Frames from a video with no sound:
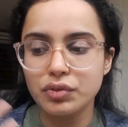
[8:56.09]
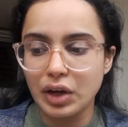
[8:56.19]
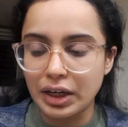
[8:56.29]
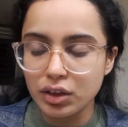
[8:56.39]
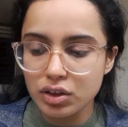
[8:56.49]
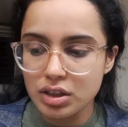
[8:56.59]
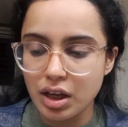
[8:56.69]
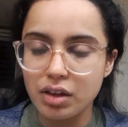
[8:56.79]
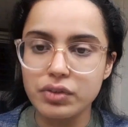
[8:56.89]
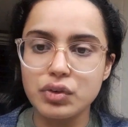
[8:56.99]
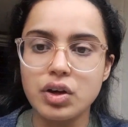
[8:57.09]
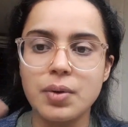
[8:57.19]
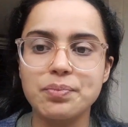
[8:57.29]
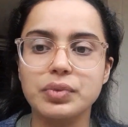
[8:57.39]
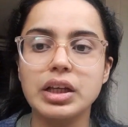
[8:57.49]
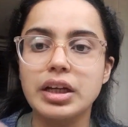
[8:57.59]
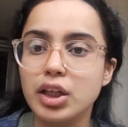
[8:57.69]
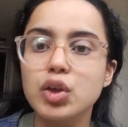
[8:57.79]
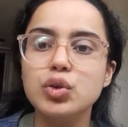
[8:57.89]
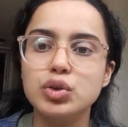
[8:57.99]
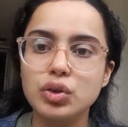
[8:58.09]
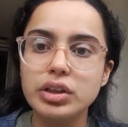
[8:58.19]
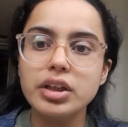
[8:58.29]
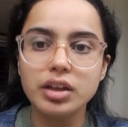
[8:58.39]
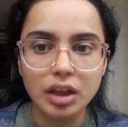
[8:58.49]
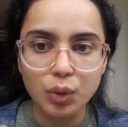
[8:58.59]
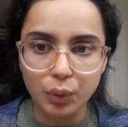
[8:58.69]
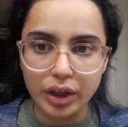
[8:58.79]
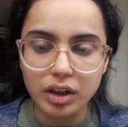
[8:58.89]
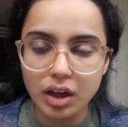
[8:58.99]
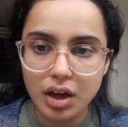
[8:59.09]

find yourself getting used to it really quick,